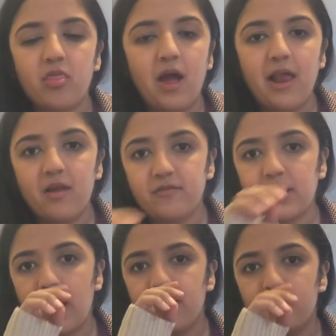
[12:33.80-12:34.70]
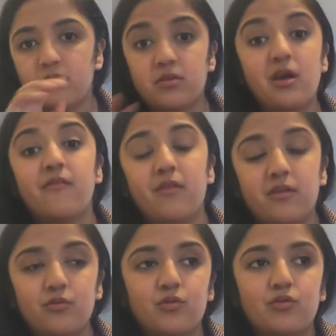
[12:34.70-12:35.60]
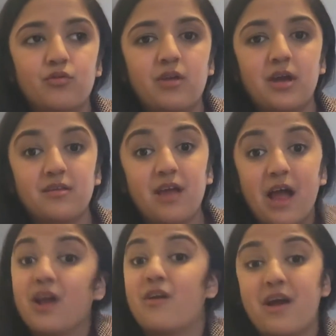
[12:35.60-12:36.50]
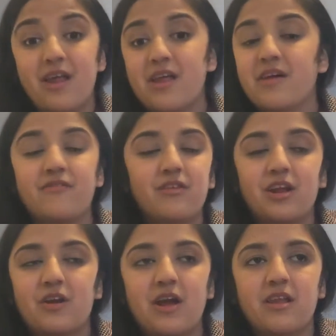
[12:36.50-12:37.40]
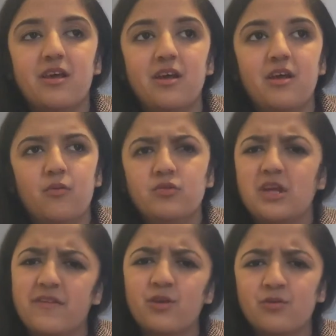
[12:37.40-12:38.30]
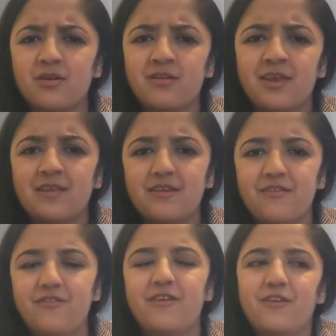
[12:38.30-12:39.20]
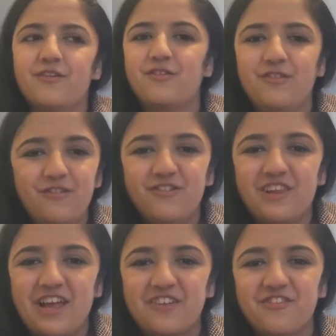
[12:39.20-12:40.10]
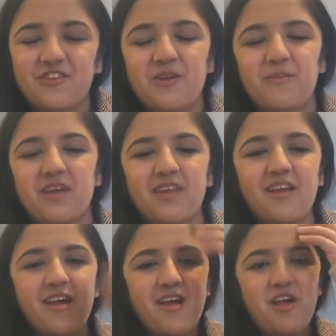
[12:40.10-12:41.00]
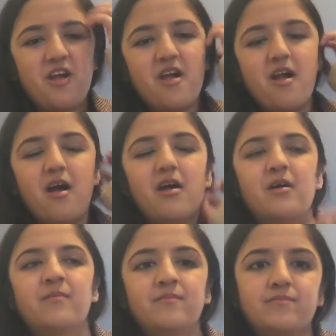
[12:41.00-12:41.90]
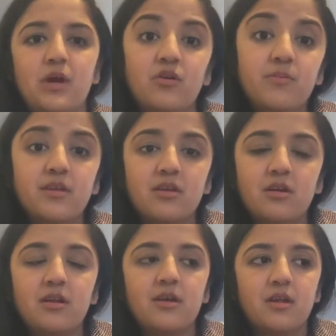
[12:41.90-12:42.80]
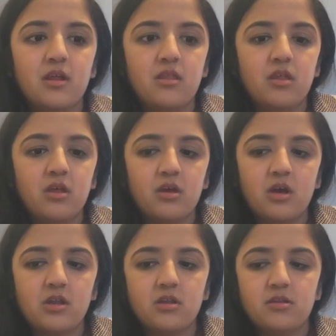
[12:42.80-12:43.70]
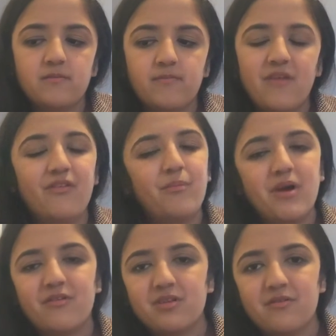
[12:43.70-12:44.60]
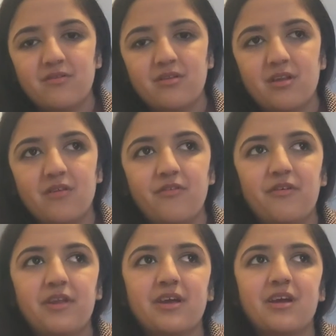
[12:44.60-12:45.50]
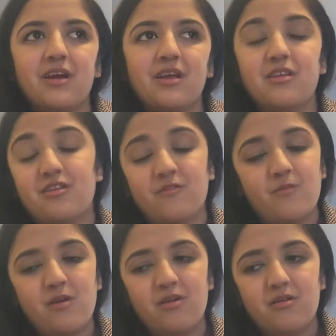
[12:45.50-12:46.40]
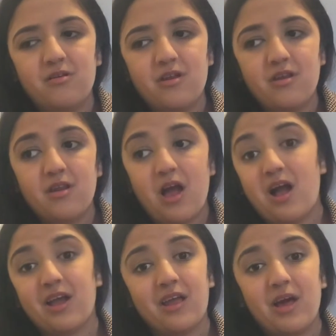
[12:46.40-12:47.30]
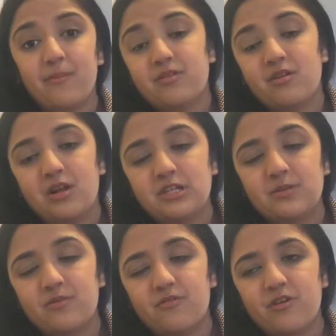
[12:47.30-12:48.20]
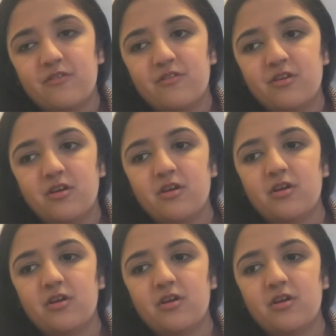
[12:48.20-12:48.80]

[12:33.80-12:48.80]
I love the cameos. I feel like those were so nice, and I cried. I definitely cried, which I think you can see in the video too, the last video I made. That was basically it. I think I felt bad for Stefan. I felt like he deserved better, and again, I'm a third line shipper forever,